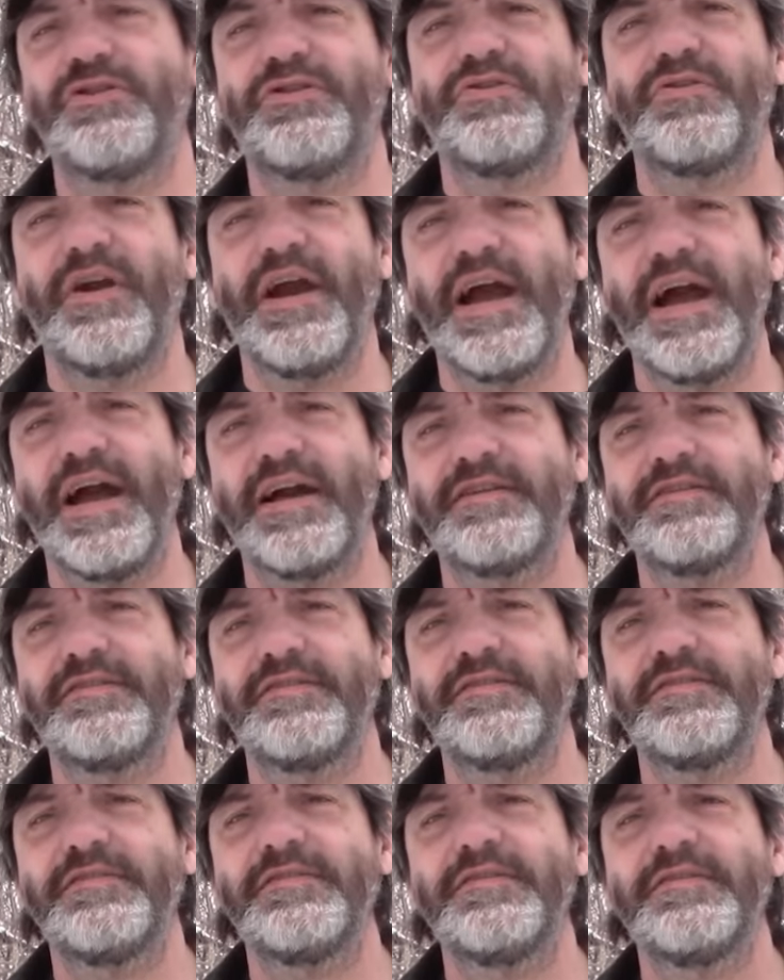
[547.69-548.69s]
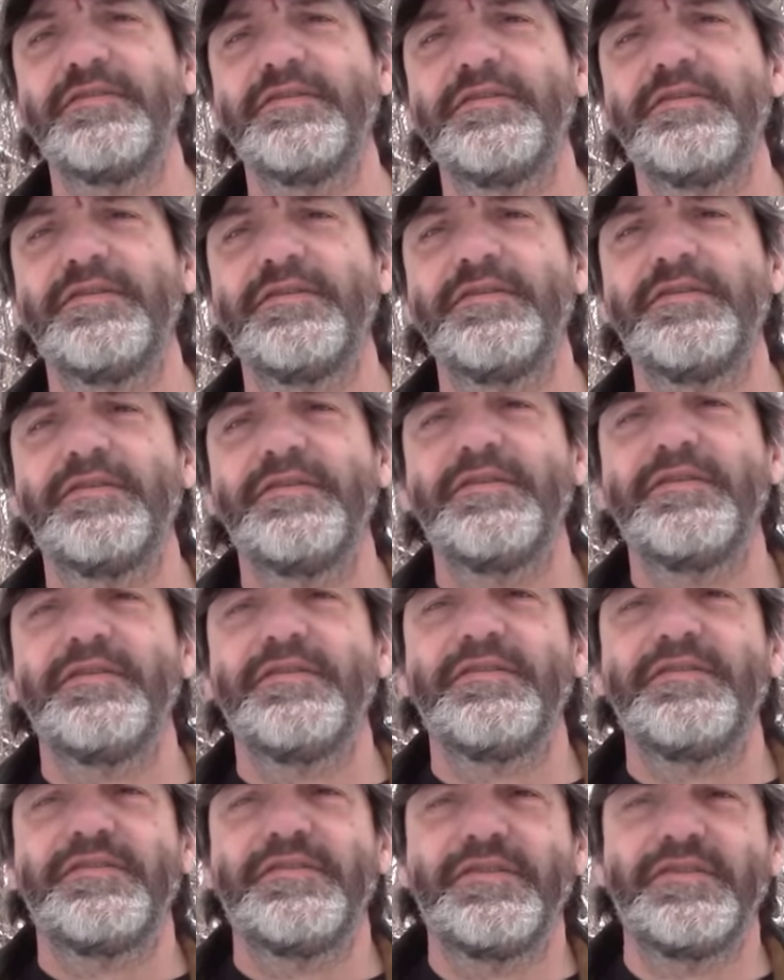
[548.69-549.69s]
tracks
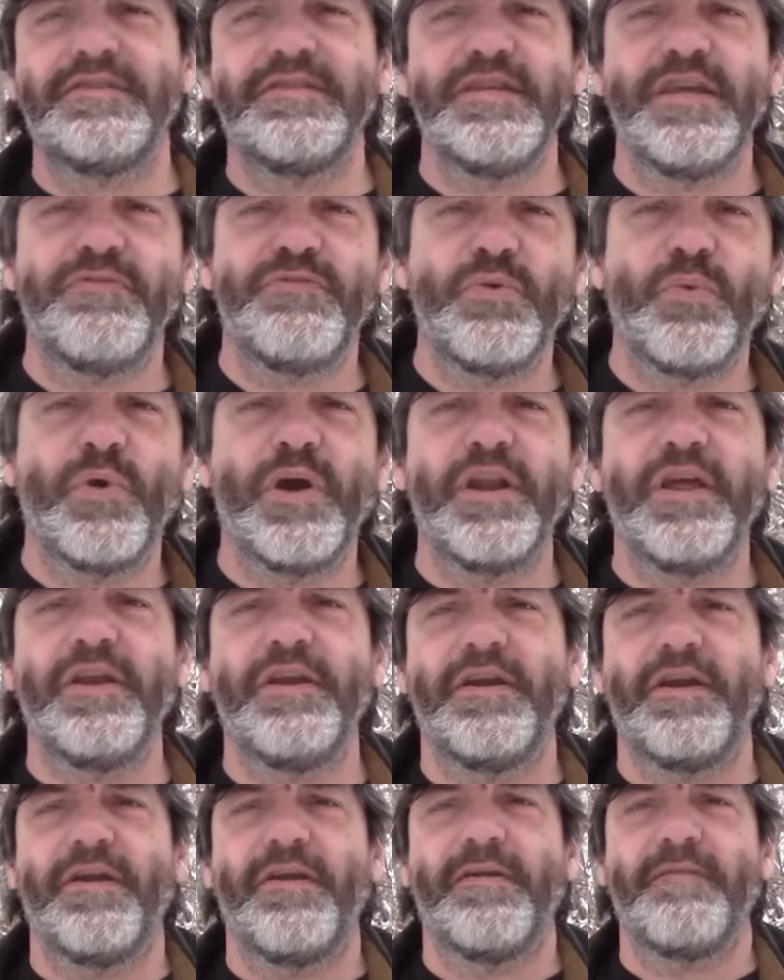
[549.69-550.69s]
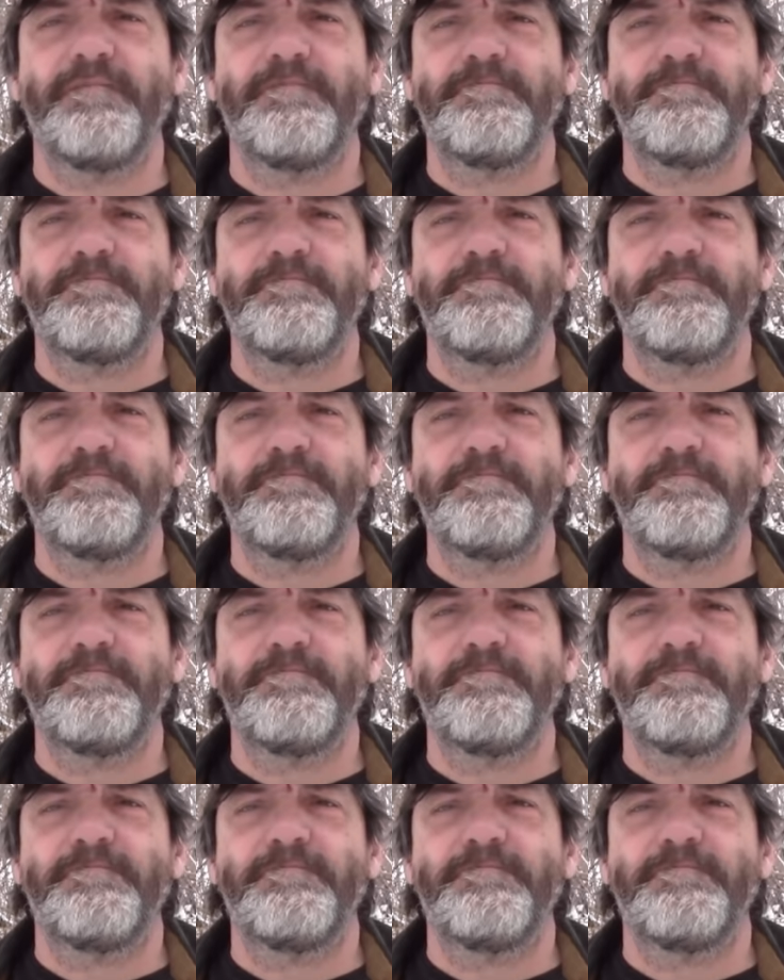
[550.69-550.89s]
to see if you went in there,